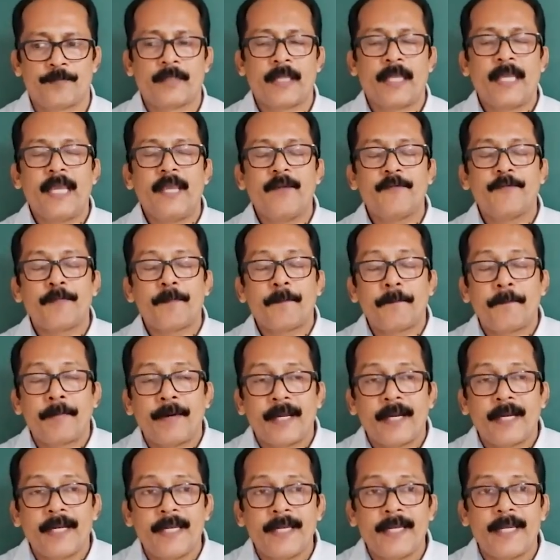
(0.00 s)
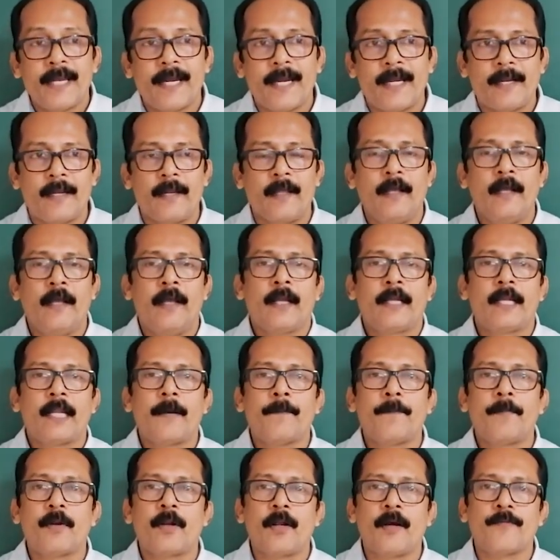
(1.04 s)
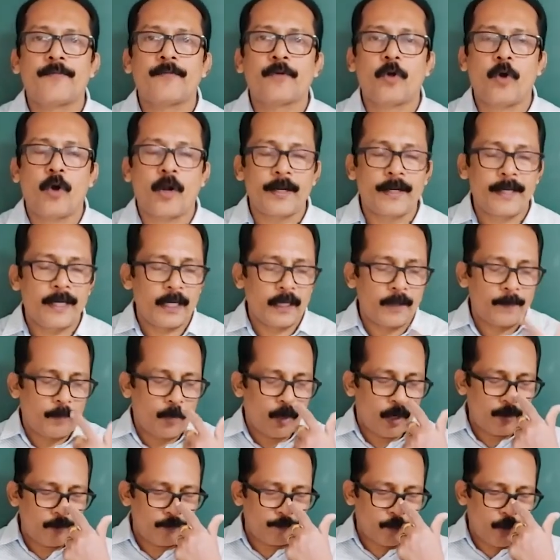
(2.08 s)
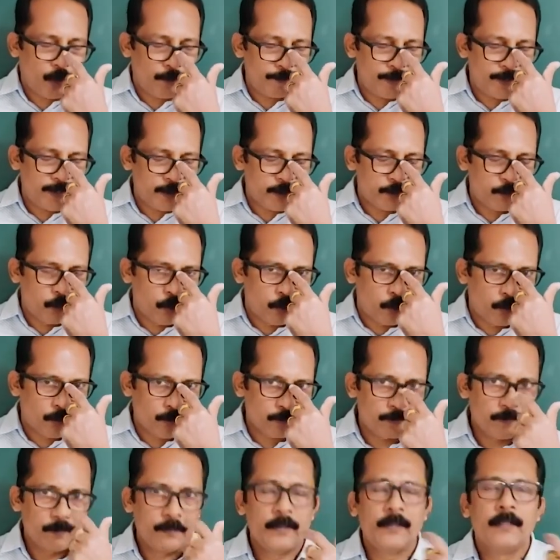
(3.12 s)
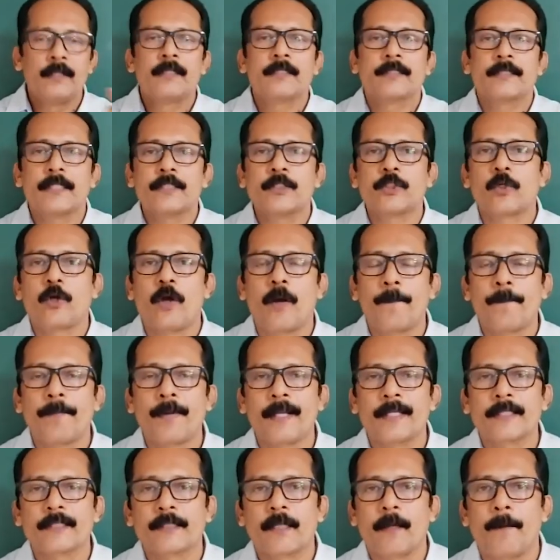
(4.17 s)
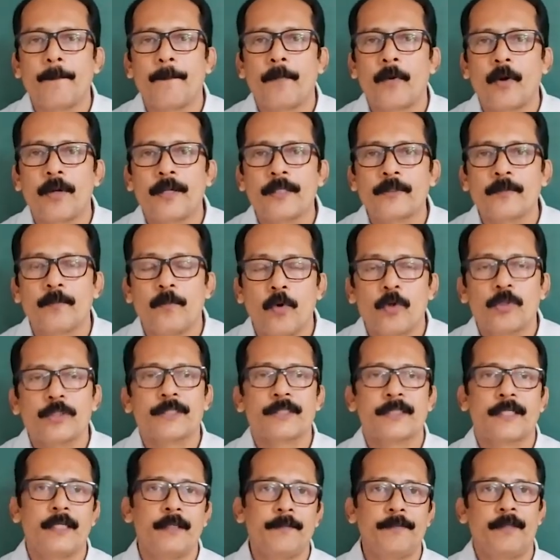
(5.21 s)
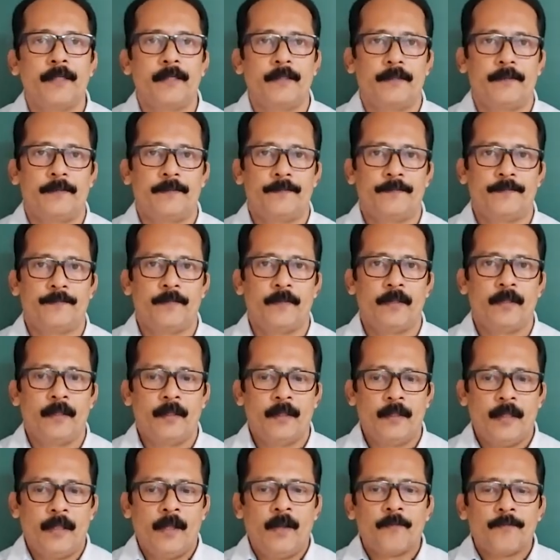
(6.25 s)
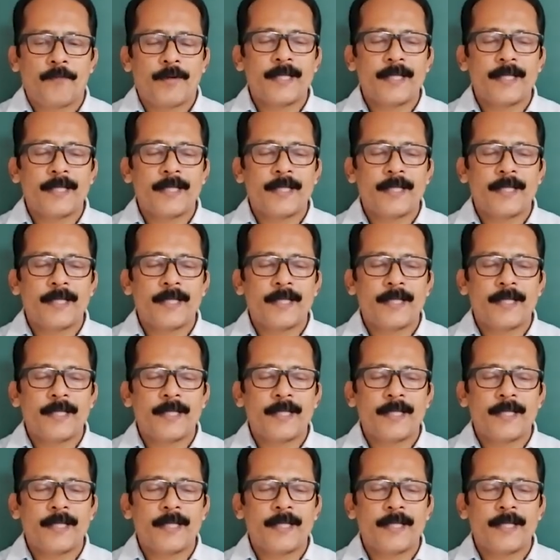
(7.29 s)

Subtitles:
if per ligand number of coordinate bond formed is more, such complex compound is more stable. For